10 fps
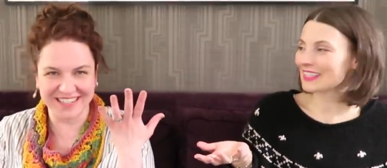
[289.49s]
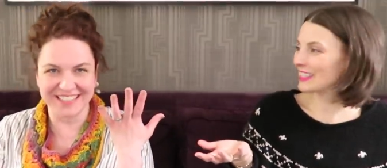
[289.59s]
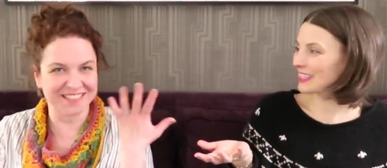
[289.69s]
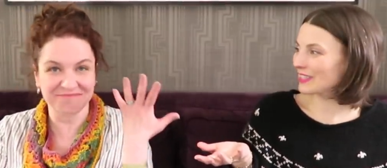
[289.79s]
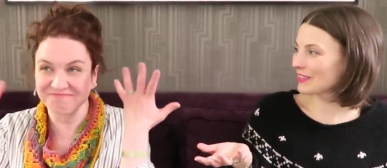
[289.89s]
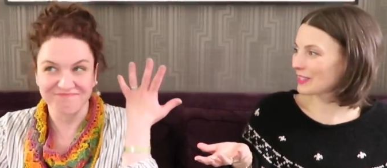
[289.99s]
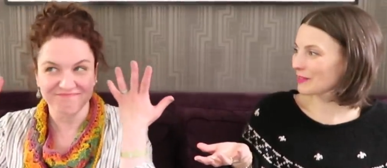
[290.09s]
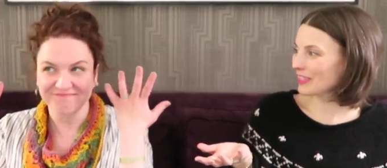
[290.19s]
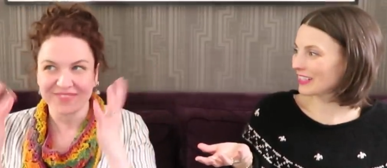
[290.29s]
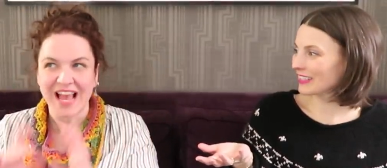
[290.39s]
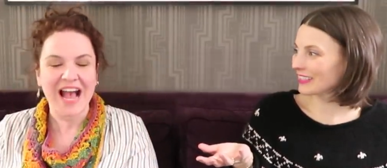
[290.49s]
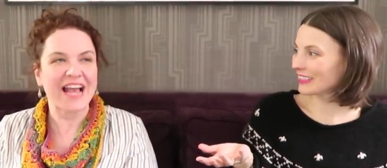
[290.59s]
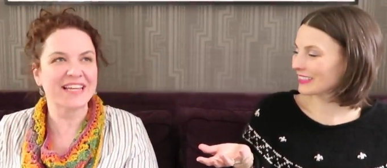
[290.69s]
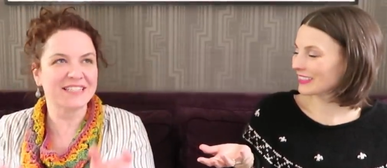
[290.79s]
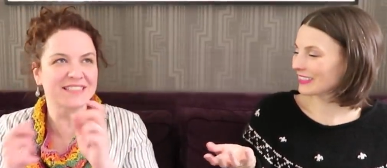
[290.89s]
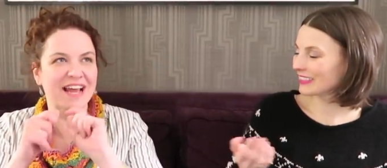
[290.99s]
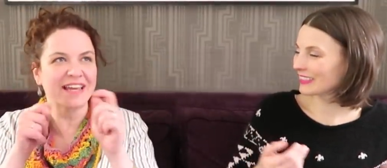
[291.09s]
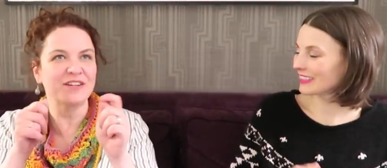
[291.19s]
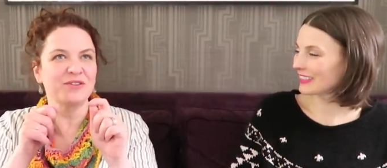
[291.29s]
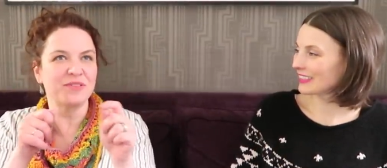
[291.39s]
Speaker 1: what it is. So it's weird. I can
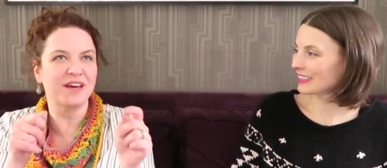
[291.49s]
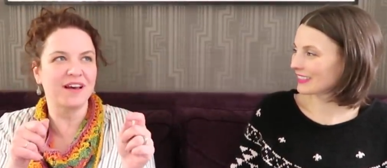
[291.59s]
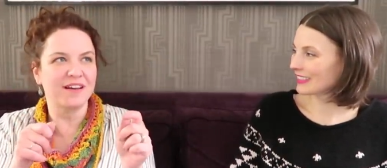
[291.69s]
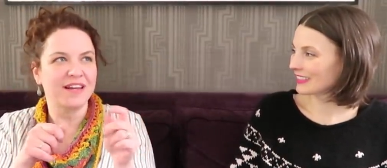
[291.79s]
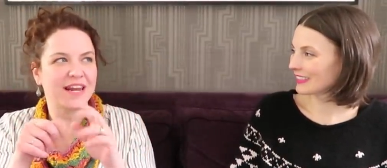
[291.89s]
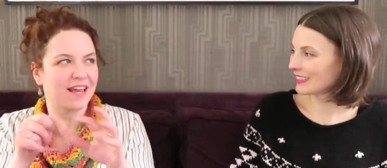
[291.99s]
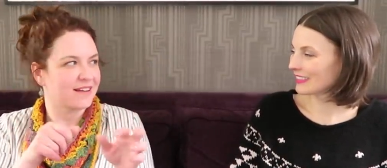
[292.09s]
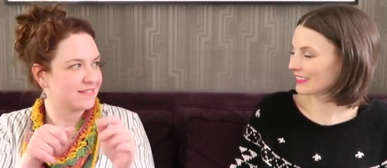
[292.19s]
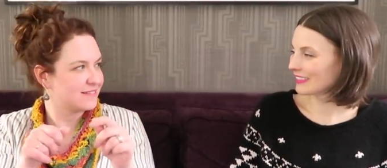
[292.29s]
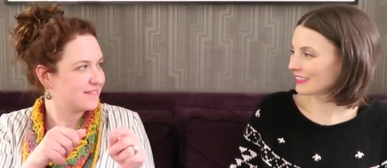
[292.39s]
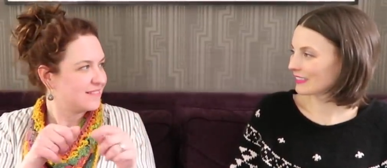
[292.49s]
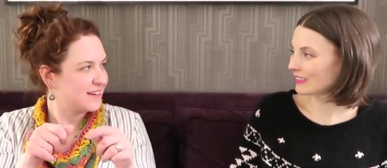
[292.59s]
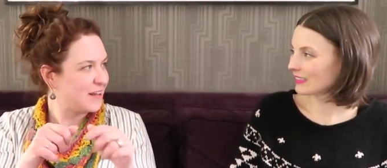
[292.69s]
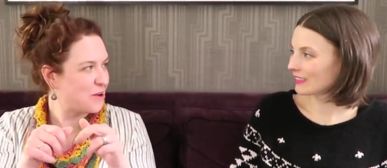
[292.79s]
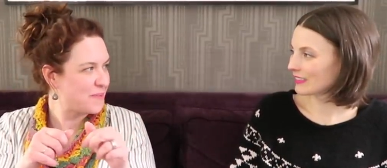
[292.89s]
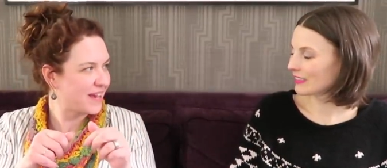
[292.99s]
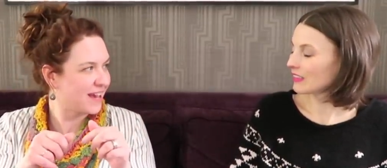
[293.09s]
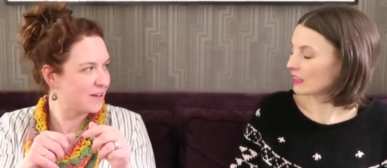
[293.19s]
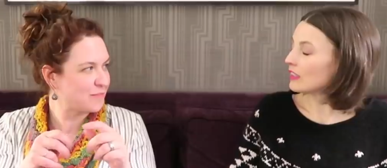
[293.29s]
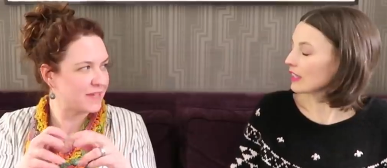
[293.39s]
I can do the knitting, you know,
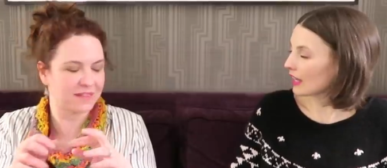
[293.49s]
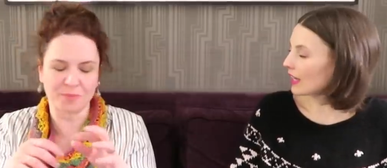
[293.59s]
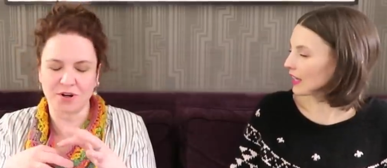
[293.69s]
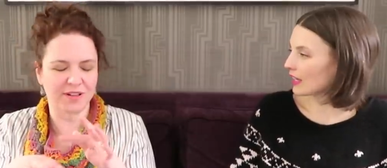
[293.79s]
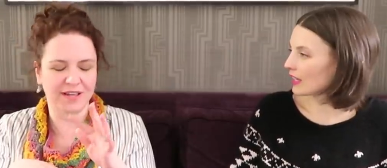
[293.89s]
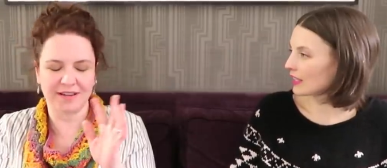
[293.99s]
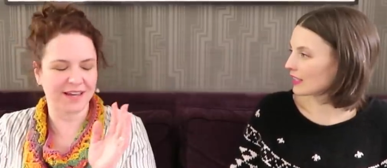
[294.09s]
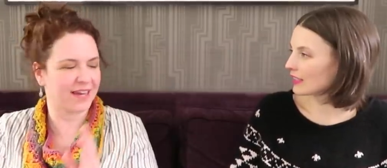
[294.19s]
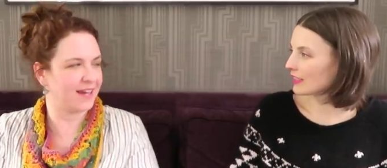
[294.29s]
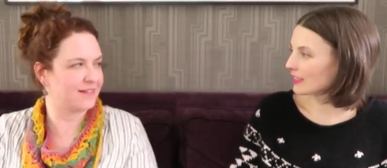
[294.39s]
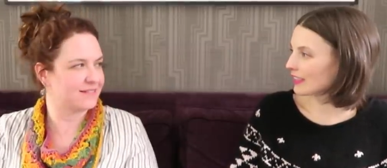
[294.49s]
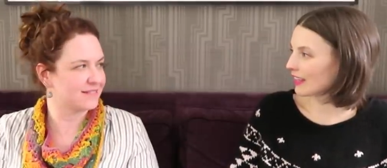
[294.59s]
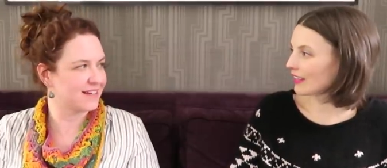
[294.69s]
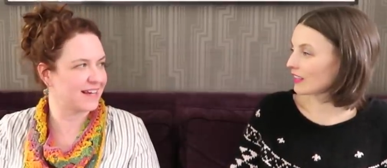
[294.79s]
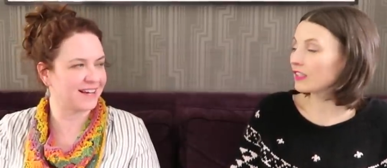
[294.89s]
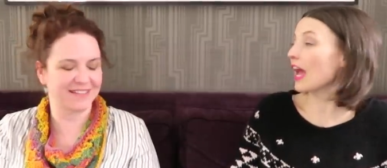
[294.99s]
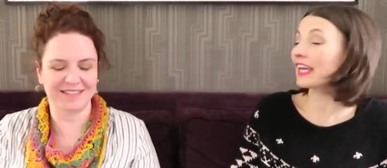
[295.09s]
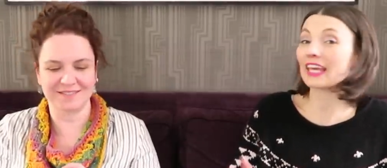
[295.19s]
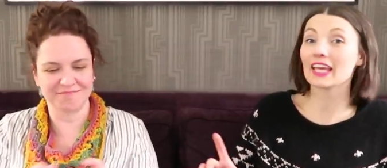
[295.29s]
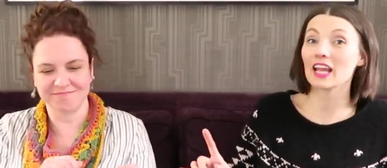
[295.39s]
picking, but yeah, the purling I can't. Yeah. And
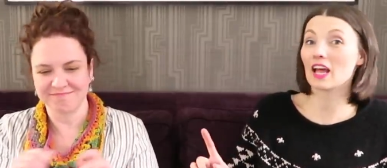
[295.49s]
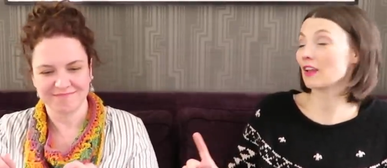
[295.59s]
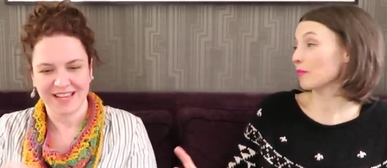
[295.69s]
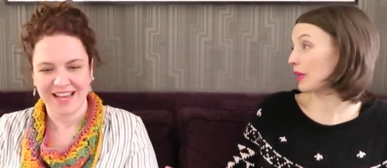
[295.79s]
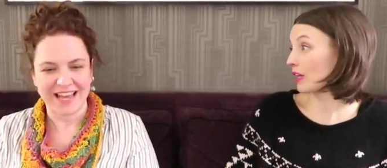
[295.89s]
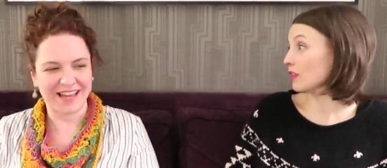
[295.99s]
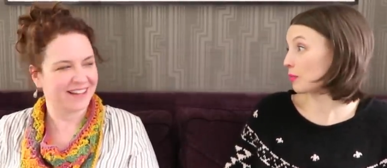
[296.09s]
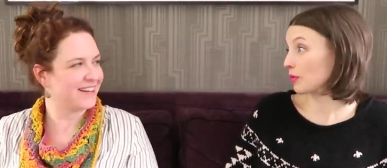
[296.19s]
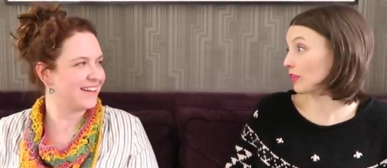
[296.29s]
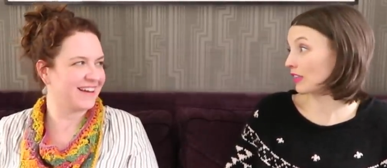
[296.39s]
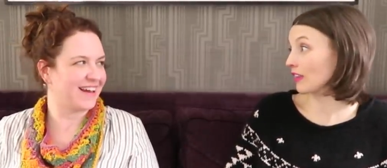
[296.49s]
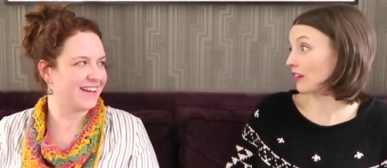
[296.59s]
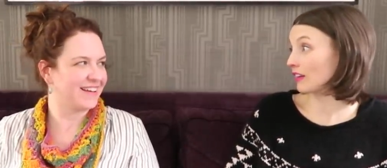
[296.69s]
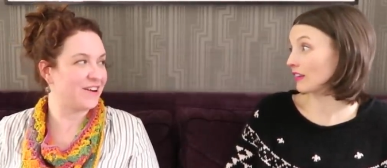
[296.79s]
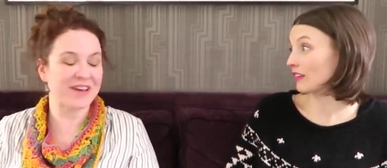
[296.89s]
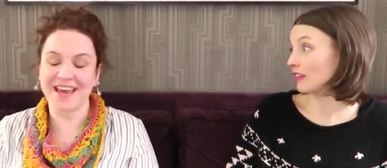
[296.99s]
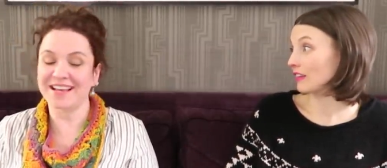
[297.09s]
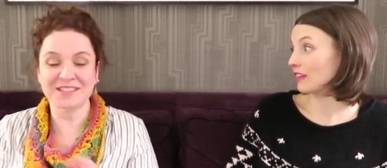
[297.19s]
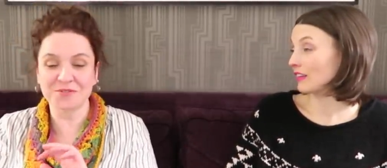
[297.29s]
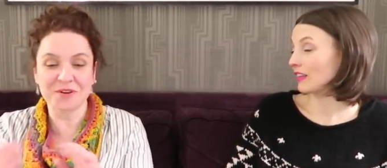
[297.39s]
I
Speaker 2: cannot pick to purl yeah. either.
Speaker 1: Okay,
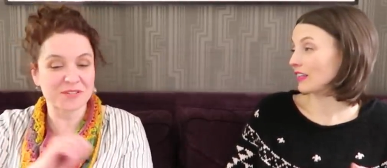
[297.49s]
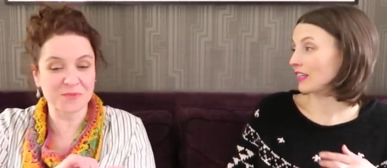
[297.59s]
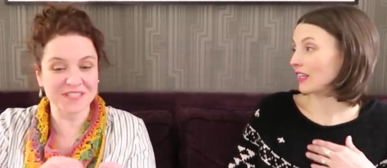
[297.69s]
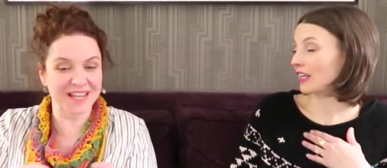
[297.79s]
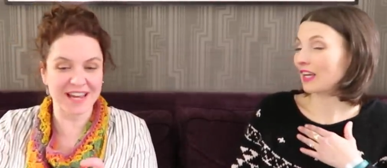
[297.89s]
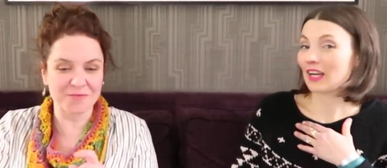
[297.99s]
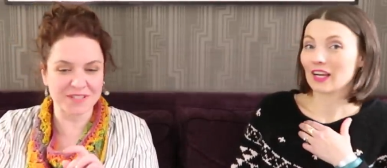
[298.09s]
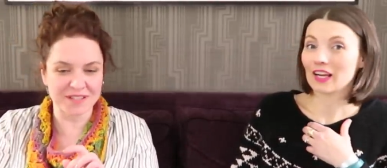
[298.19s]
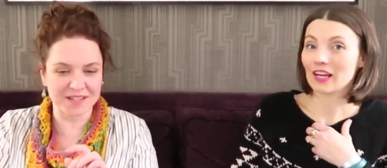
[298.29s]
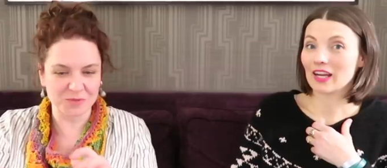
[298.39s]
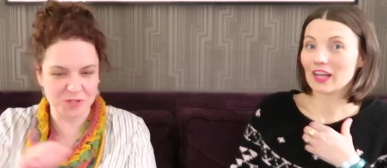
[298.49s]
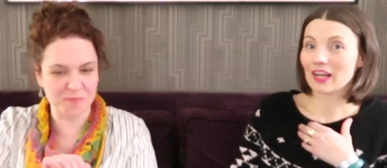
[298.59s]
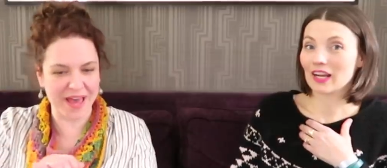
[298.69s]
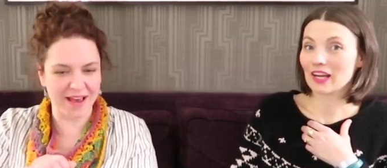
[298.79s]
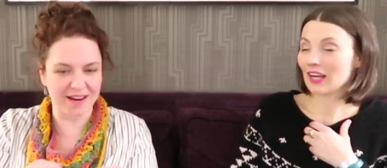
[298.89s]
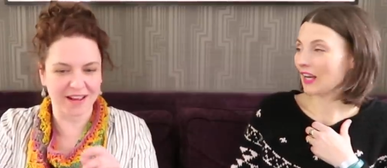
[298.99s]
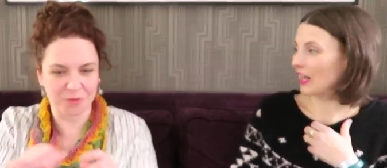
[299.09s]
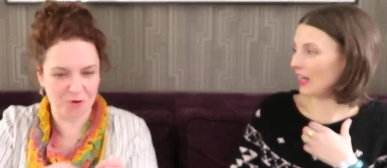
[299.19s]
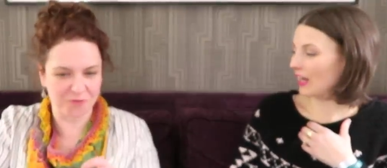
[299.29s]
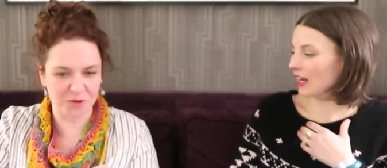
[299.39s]
and so because once I once I switch back and I
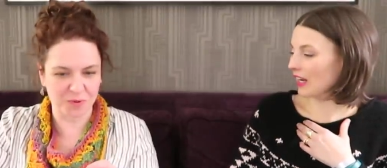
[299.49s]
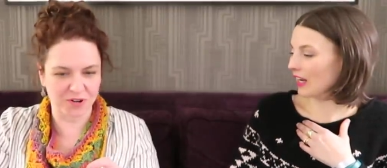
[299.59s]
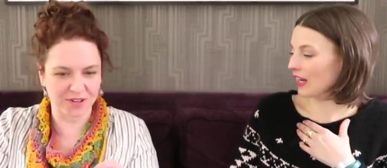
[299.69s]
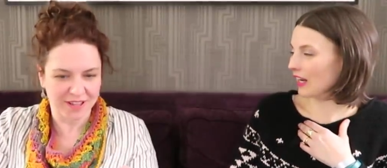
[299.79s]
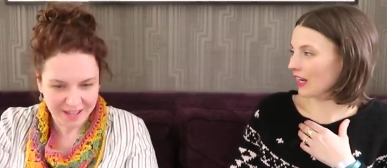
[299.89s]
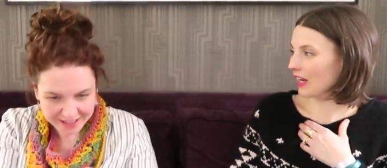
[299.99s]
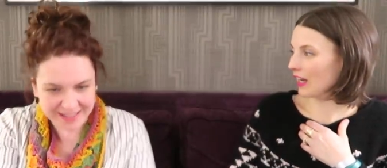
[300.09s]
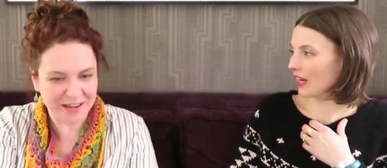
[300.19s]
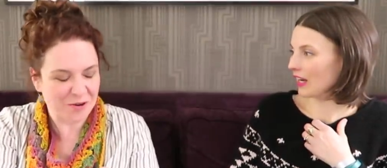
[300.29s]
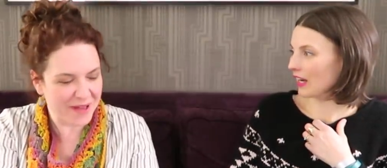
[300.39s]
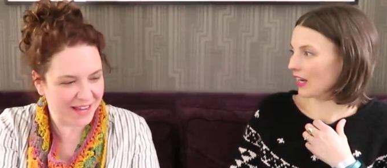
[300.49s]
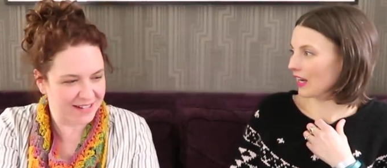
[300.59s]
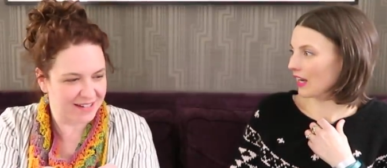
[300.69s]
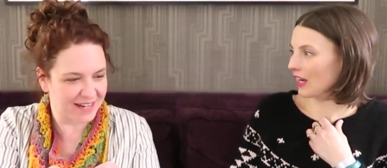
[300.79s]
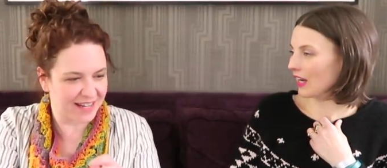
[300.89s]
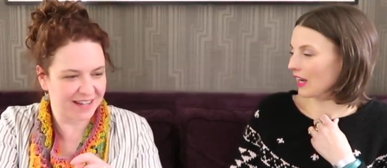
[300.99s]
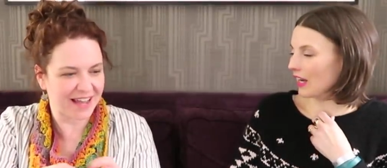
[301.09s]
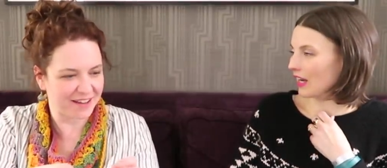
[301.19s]
throw for the purl and then I go back to the knitting,